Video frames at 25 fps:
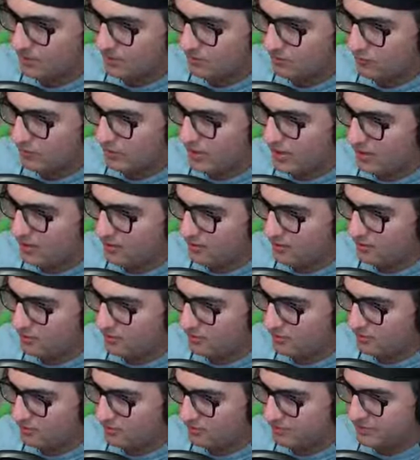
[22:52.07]
Wait,
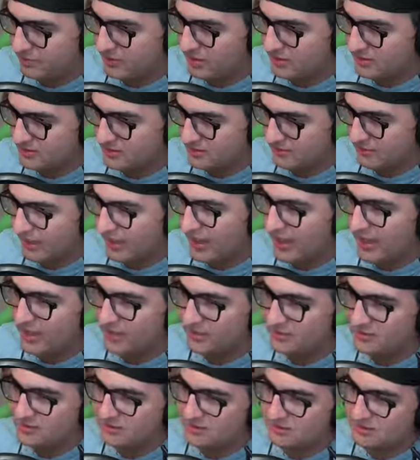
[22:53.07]
beat some
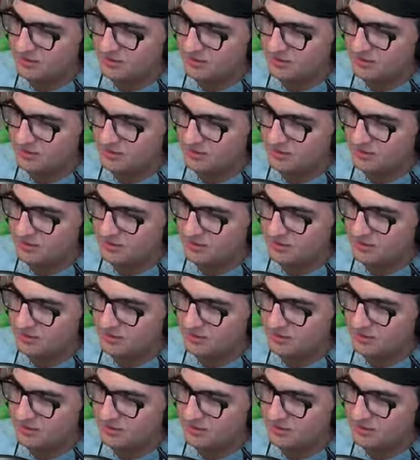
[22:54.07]
ass.